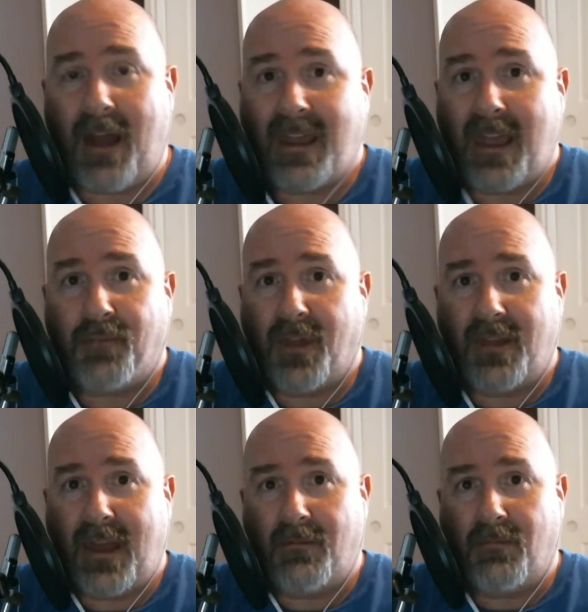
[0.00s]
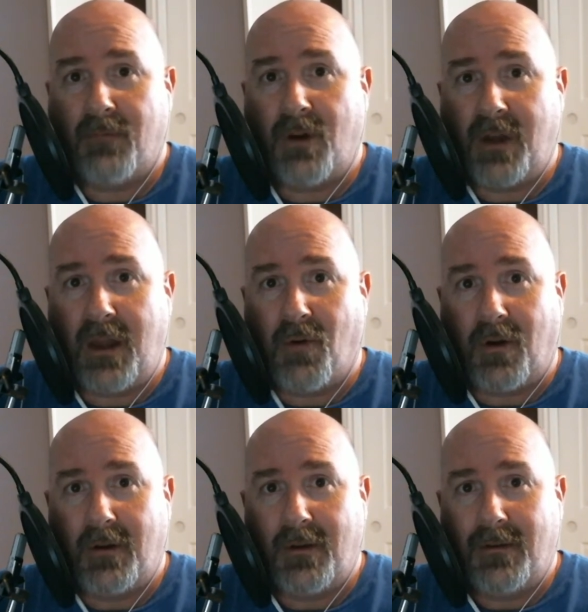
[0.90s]
I can't play that mode
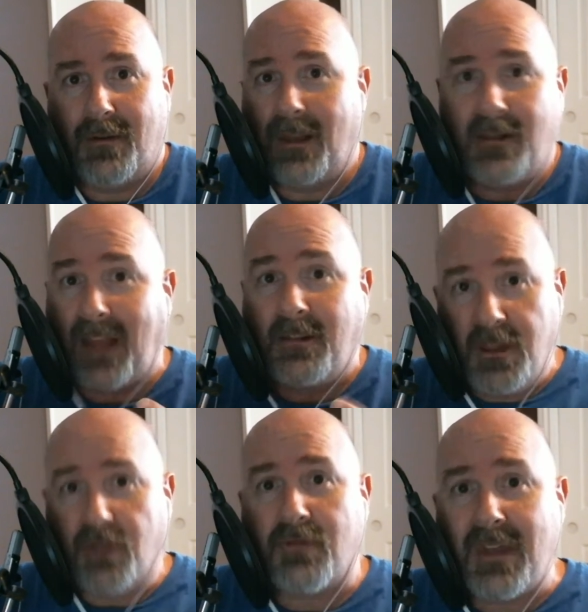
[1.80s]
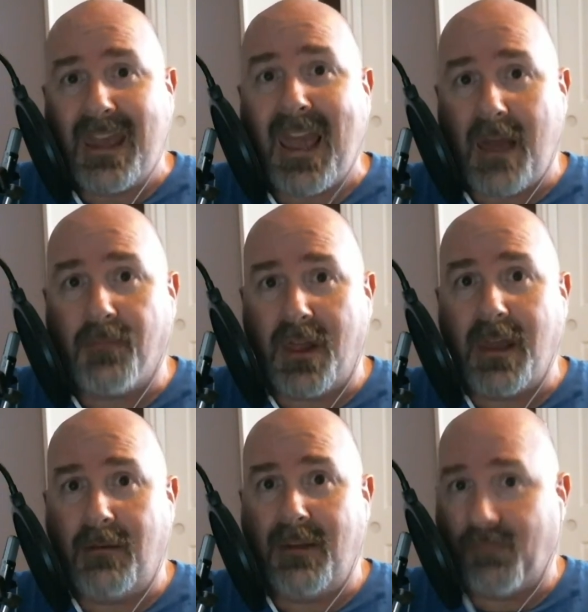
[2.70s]
anymore. It like literally can't play
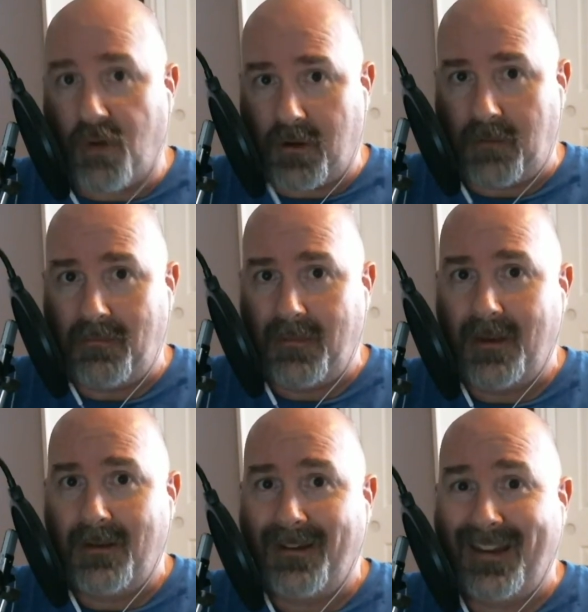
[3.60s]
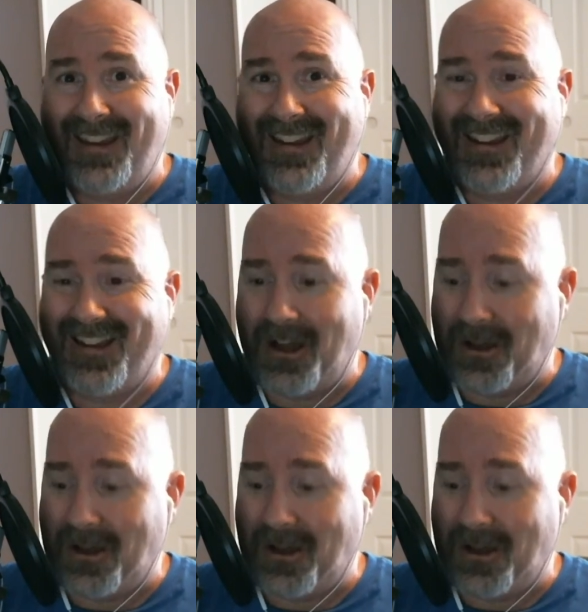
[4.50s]
it. It's broken. you get